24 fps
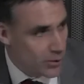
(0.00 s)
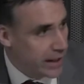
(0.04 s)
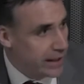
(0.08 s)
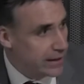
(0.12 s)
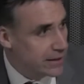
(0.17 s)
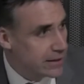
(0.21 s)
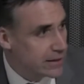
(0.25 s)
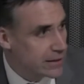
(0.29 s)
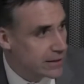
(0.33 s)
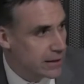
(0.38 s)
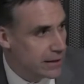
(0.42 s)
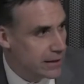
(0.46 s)

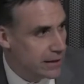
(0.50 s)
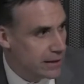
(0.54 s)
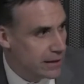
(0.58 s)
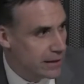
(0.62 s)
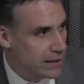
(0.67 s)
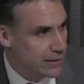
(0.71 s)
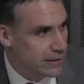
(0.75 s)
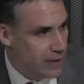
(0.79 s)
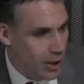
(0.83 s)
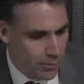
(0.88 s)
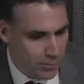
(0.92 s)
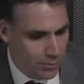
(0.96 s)
great
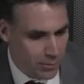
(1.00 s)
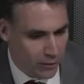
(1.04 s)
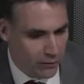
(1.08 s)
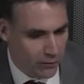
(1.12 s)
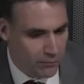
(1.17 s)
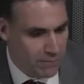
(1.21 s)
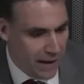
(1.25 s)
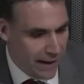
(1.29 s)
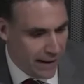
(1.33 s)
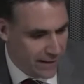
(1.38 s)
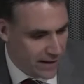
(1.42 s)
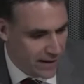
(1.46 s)
number
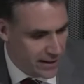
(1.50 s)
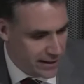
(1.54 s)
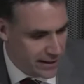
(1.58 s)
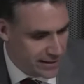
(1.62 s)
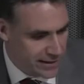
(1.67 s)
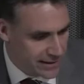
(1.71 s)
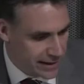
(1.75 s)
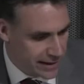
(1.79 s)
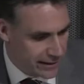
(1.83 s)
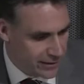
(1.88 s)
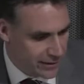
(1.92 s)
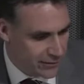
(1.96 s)
of
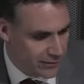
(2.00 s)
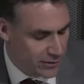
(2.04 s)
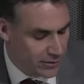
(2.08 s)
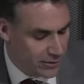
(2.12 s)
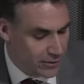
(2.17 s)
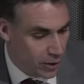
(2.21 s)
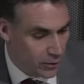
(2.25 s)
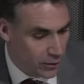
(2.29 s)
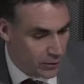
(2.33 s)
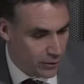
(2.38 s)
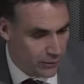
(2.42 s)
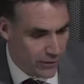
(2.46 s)
panelists, and there
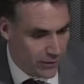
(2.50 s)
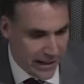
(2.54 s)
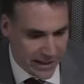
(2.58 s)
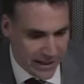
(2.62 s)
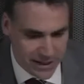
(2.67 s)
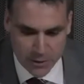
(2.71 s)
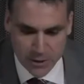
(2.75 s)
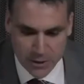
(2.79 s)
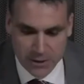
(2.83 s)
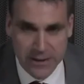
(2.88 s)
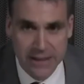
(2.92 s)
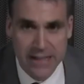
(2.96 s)
were a lot of
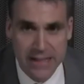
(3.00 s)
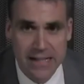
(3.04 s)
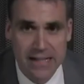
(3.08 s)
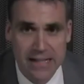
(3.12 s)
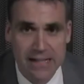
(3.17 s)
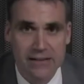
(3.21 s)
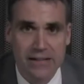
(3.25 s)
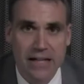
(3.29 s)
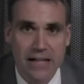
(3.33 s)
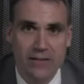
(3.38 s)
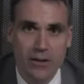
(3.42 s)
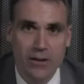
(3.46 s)
expertise.